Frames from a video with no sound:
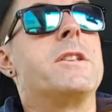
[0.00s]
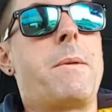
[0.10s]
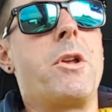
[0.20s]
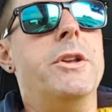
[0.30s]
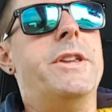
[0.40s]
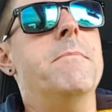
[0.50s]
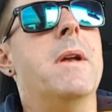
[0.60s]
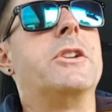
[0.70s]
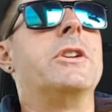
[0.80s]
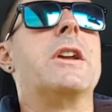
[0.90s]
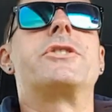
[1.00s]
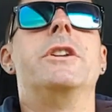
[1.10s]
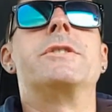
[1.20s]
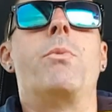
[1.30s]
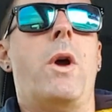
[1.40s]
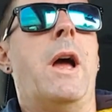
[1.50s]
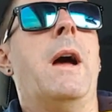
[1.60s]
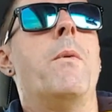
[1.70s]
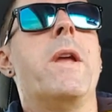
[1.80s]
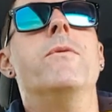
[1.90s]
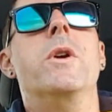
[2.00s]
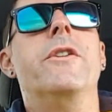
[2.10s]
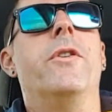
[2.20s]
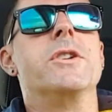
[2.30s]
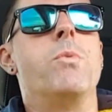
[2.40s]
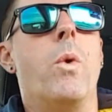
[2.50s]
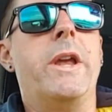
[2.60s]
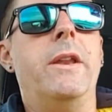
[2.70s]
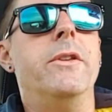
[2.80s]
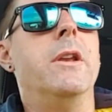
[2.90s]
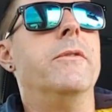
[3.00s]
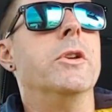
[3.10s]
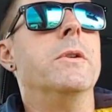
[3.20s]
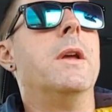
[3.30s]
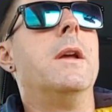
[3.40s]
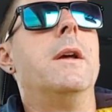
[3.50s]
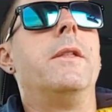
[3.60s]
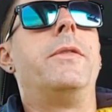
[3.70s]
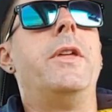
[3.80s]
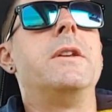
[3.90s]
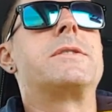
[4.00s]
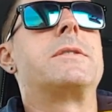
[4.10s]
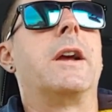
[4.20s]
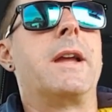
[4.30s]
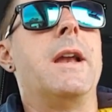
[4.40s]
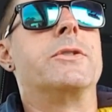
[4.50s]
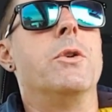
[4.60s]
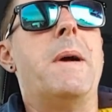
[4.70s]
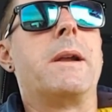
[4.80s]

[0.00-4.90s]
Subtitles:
Something I didn't mention actually is even when you first walk into the interview, things, again, it's all